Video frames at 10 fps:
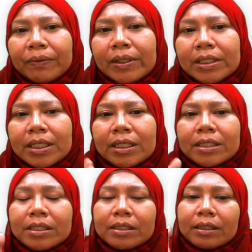which
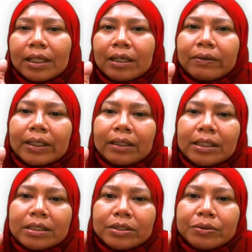is now it
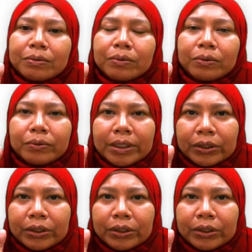needs to go